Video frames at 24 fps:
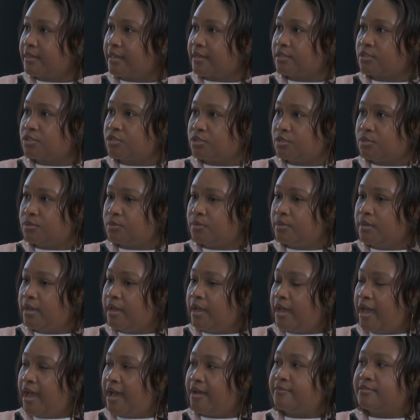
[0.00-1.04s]
Like to
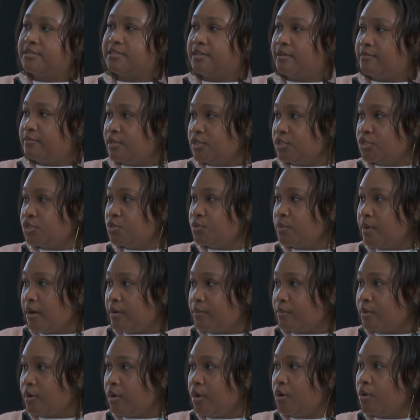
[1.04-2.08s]
have a
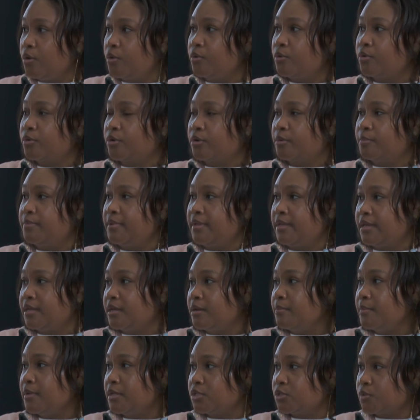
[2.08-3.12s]
72-hour hold or be in a
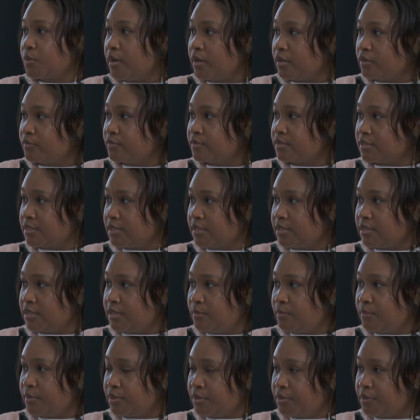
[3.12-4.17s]
mental health facility
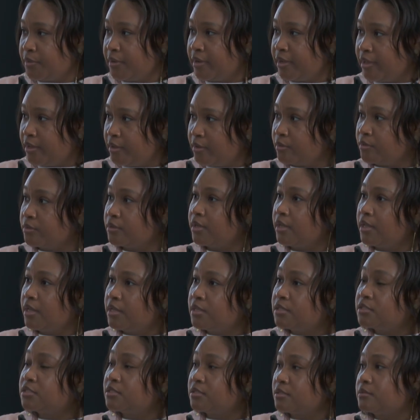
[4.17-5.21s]
where you're held
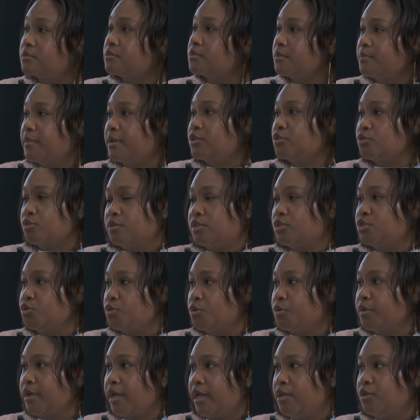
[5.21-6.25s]
to make sure that you're
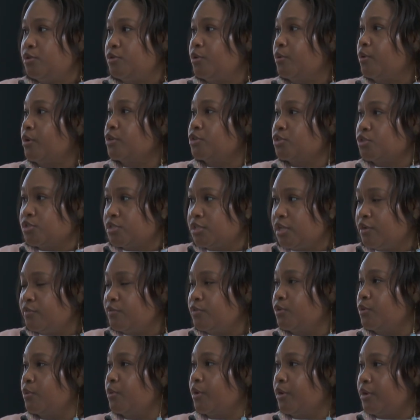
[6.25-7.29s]
okay. You don't hurt yourself,
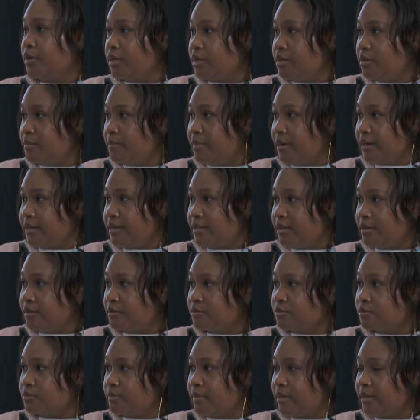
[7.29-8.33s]
you don't hurt anybody
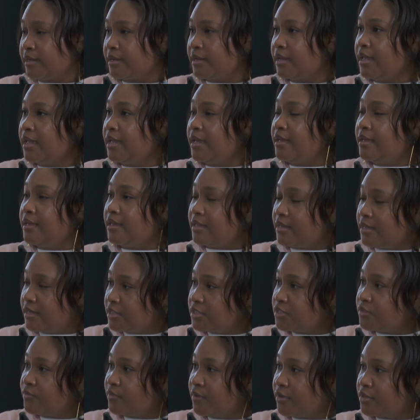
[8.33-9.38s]
else, right? It is
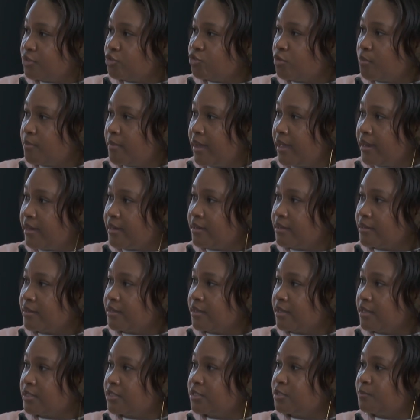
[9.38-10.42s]
a very traumatic
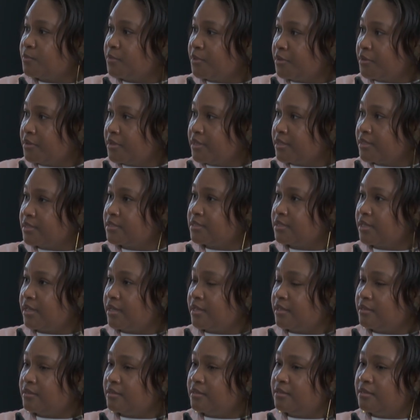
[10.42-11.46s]
experience,
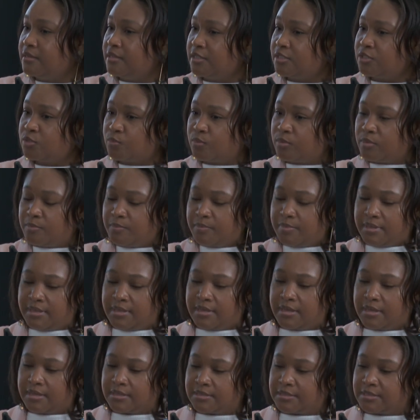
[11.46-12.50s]
and this would be
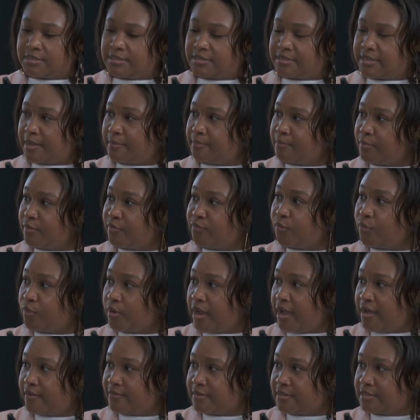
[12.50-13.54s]
a step before
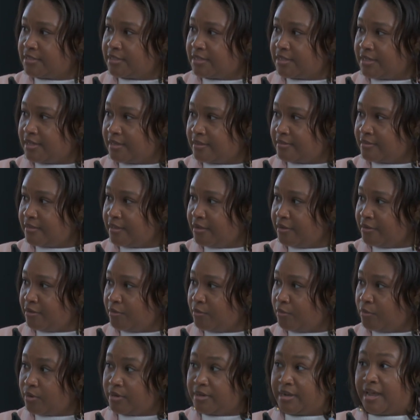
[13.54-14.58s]
having to get there
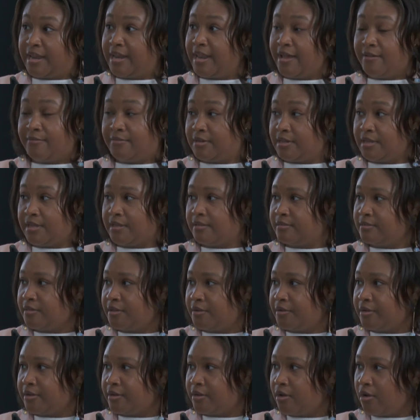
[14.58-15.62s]
or not having to get
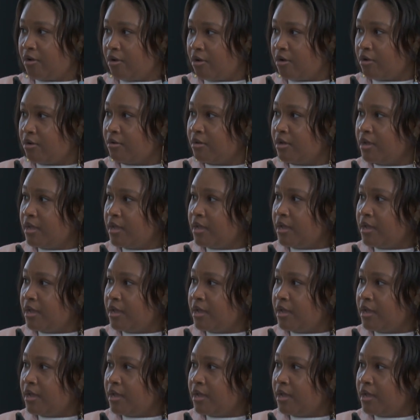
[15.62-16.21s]
there at all.